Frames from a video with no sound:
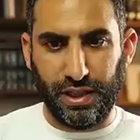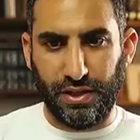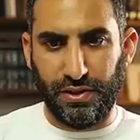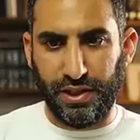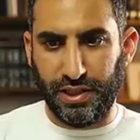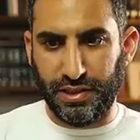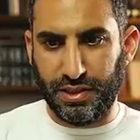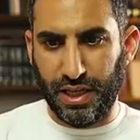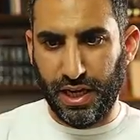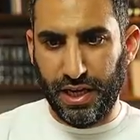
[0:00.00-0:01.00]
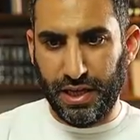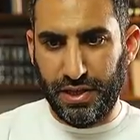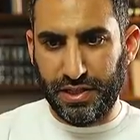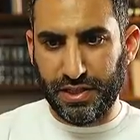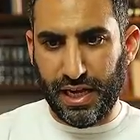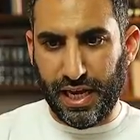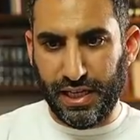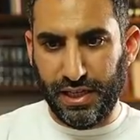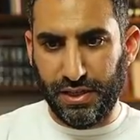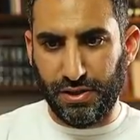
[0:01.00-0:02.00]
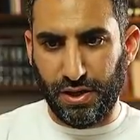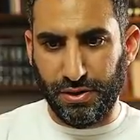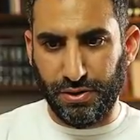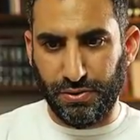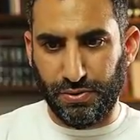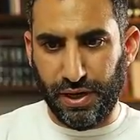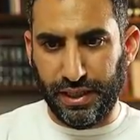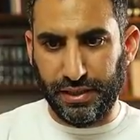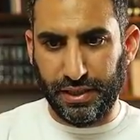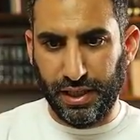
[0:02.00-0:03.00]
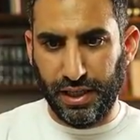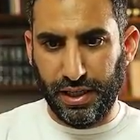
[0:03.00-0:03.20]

there is this guy here on the right.